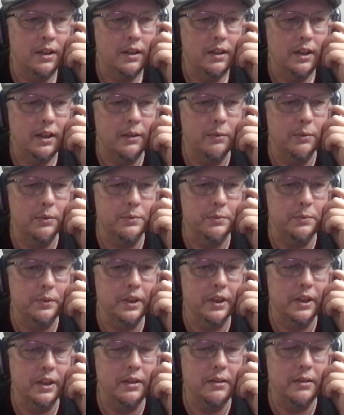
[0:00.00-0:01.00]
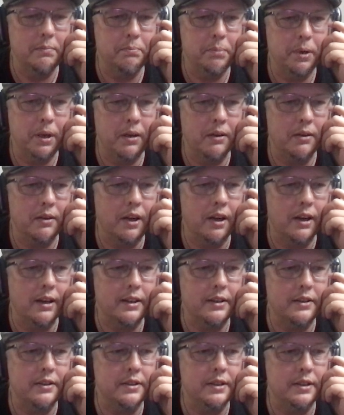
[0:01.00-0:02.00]
it was really punk
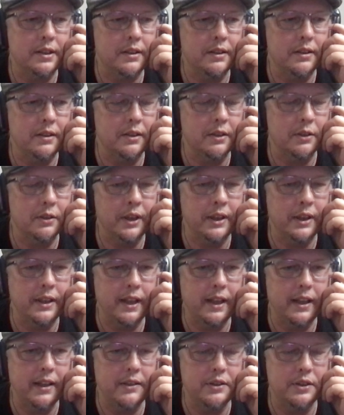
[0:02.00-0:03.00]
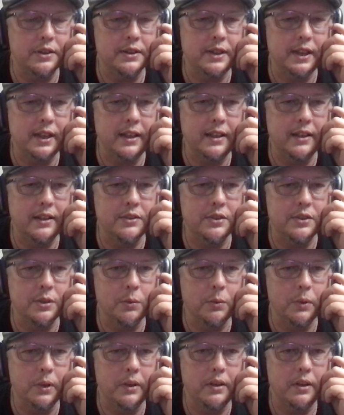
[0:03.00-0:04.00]
rockish, and Green Day had just hit.
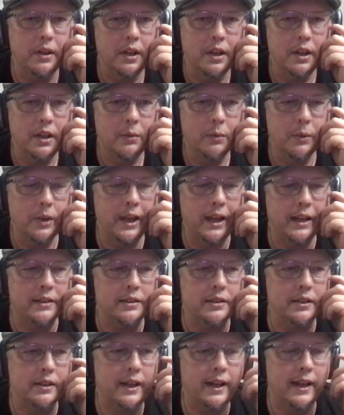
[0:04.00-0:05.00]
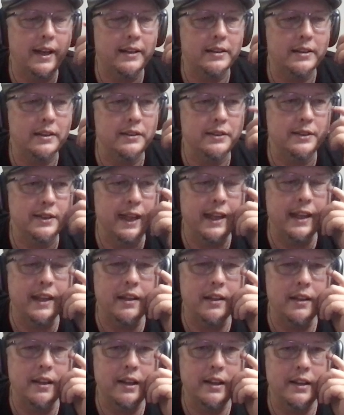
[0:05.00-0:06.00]
So I actually sang
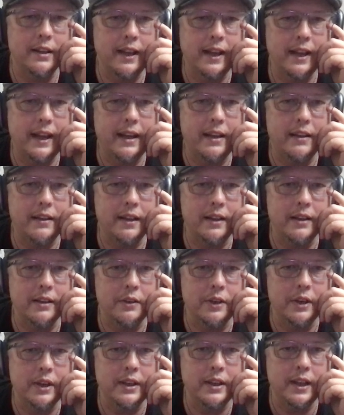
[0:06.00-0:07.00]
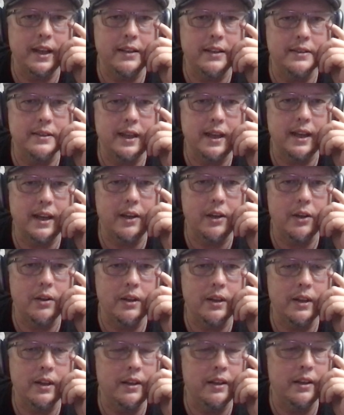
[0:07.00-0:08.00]
it like that, like Green Day style,
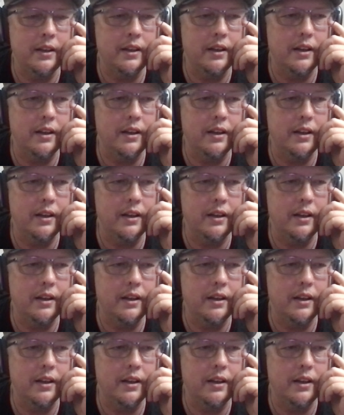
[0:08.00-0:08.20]
and